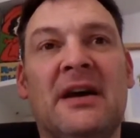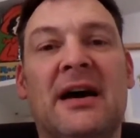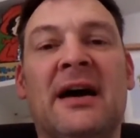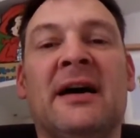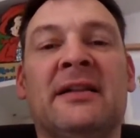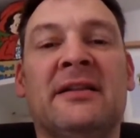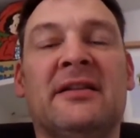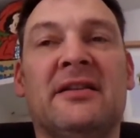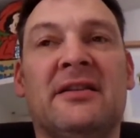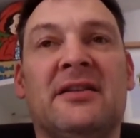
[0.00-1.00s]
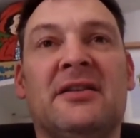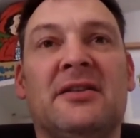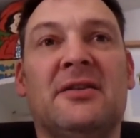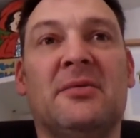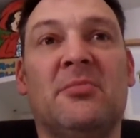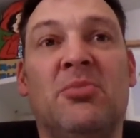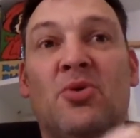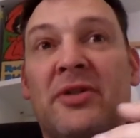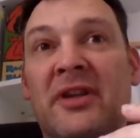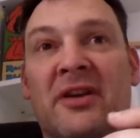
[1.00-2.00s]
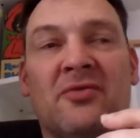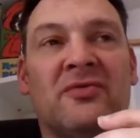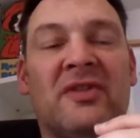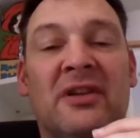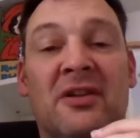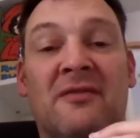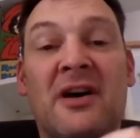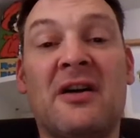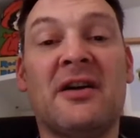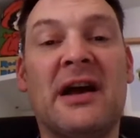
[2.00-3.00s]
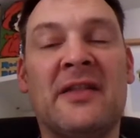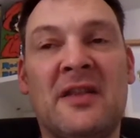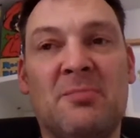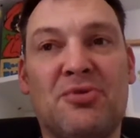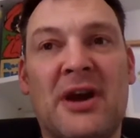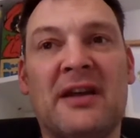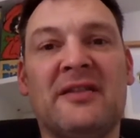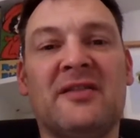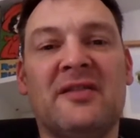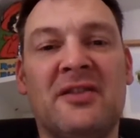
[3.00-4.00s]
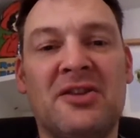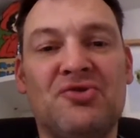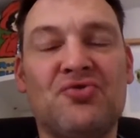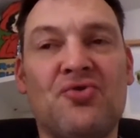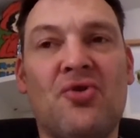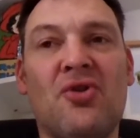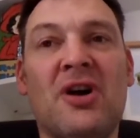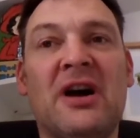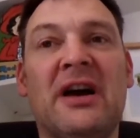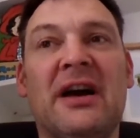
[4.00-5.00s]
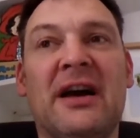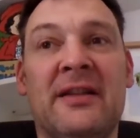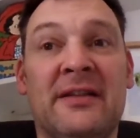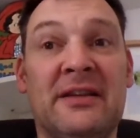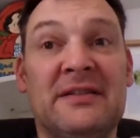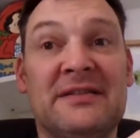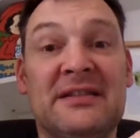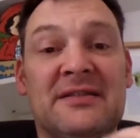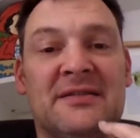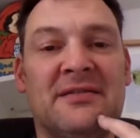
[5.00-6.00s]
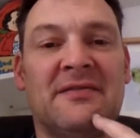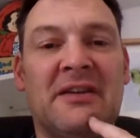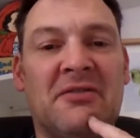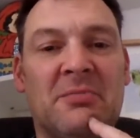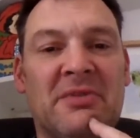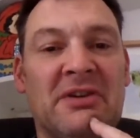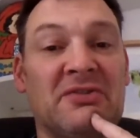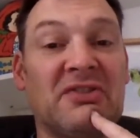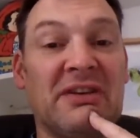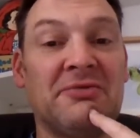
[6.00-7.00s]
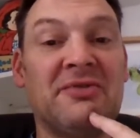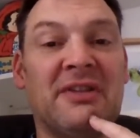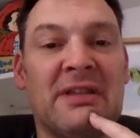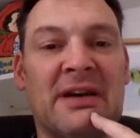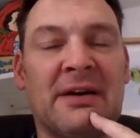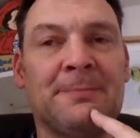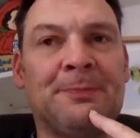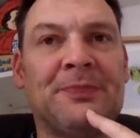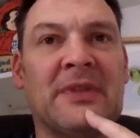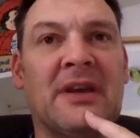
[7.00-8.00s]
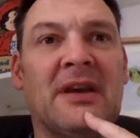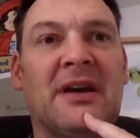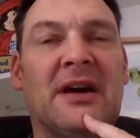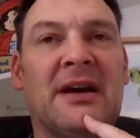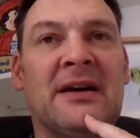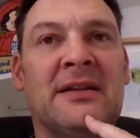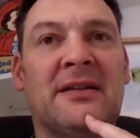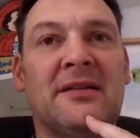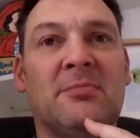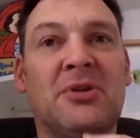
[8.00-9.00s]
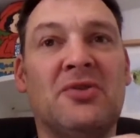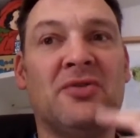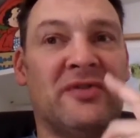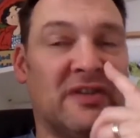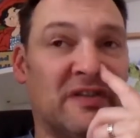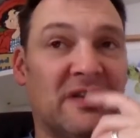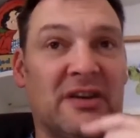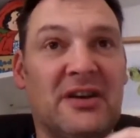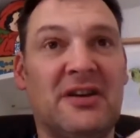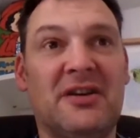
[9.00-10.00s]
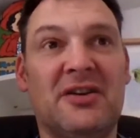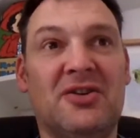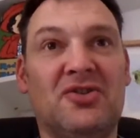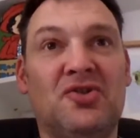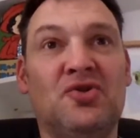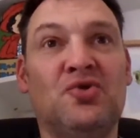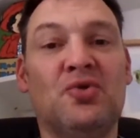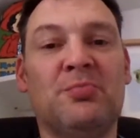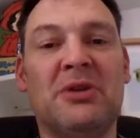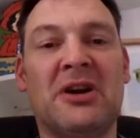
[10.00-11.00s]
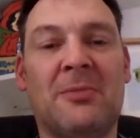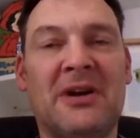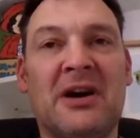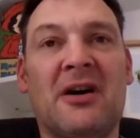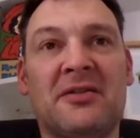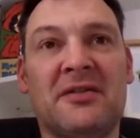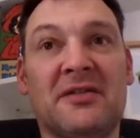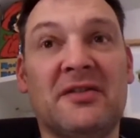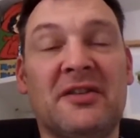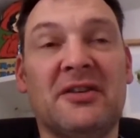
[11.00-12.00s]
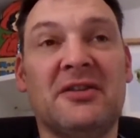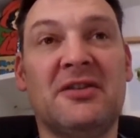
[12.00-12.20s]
And both the girls, they love art and they practice and they draw, and they seek to develop their skills in that. And because it's, you don't become an artist